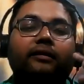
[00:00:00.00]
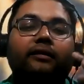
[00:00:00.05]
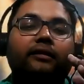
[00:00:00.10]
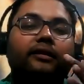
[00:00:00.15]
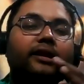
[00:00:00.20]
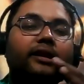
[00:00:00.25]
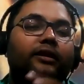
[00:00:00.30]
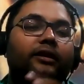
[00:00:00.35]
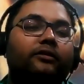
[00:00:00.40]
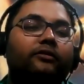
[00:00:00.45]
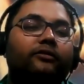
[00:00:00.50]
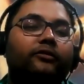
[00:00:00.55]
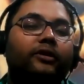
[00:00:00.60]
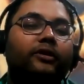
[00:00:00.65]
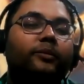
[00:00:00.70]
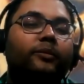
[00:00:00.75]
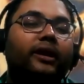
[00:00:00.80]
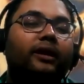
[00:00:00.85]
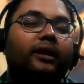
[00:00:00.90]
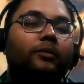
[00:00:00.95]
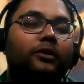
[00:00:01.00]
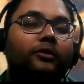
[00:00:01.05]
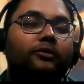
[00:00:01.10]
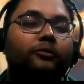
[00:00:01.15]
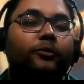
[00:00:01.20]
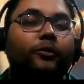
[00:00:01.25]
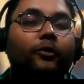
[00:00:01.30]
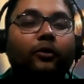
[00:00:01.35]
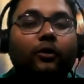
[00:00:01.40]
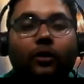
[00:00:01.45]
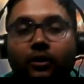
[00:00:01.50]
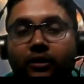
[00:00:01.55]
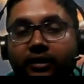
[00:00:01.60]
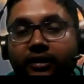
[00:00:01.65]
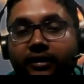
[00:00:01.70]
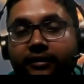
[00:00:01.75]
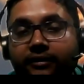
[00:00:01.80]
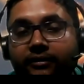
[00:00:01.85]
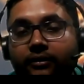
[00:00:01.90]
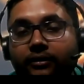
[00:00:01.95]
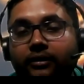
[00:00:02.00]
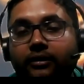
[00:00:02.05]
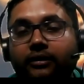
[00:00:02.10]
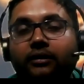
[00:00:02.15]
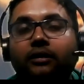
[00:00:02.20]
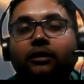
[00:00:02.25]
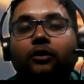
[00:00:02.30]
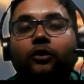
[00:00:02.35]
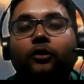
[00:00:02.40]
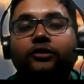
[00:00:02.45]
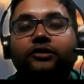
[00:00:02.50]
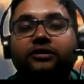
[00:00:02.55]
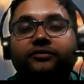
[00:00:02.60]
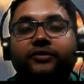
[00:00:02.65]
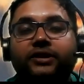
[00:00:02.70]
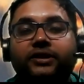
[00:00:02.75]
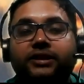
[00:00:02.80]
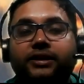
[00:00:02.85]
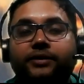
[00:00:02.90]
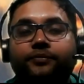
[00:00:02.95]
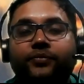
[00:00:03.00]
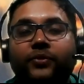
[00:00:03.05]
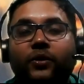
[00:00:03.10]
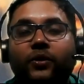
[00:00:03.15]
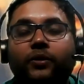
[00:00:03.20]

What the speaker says: the native will be able to prolong his or her longevity.